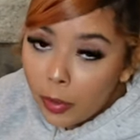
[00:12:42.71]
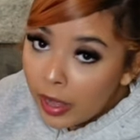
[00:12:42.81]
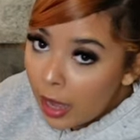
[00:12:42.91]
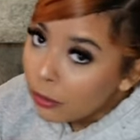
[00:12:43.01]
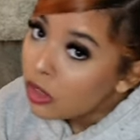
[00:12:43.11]

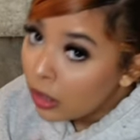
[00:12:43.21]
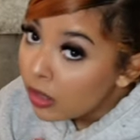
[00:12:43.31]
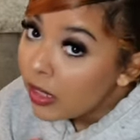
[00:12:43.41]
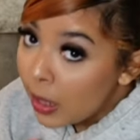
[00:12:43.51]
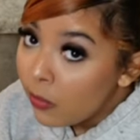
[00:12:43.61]
But I'm still
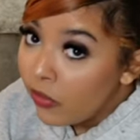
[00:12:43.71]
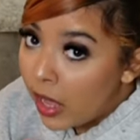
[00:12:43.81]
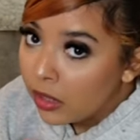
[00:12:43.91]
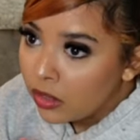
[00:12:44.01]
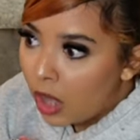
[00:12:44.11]
team
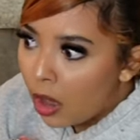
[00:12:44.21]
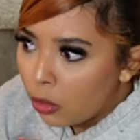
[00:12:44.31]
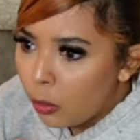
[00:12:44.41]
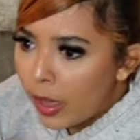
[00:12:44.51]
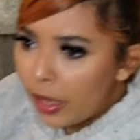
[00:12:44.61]
fence all
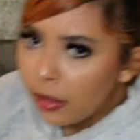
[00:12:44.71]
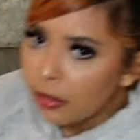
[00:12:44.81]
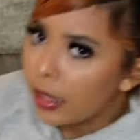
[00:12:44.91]
the way.